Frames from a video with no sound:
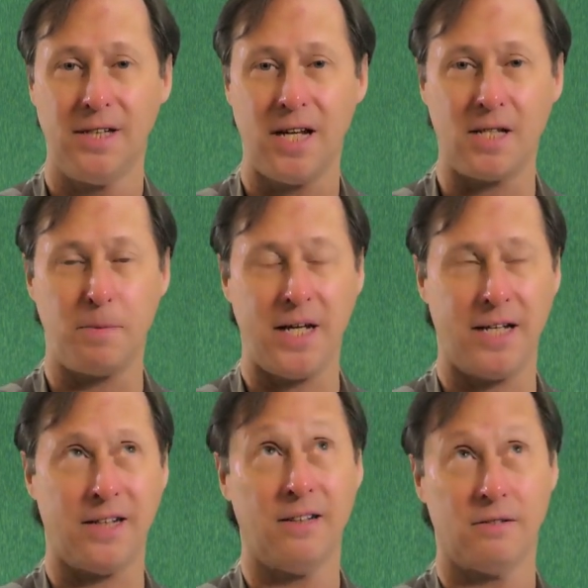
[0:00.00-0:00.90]
as
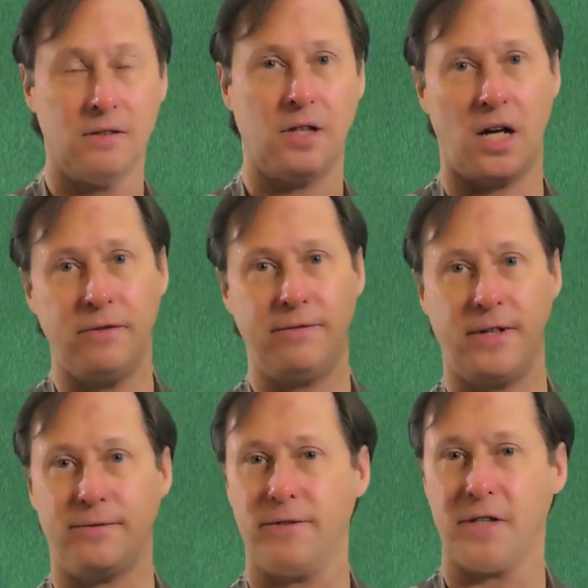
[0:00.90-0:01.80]
being
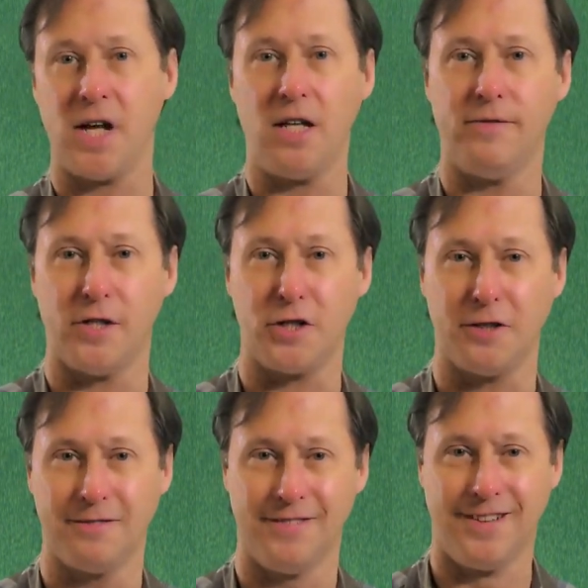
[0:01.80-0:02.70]
unfit for television.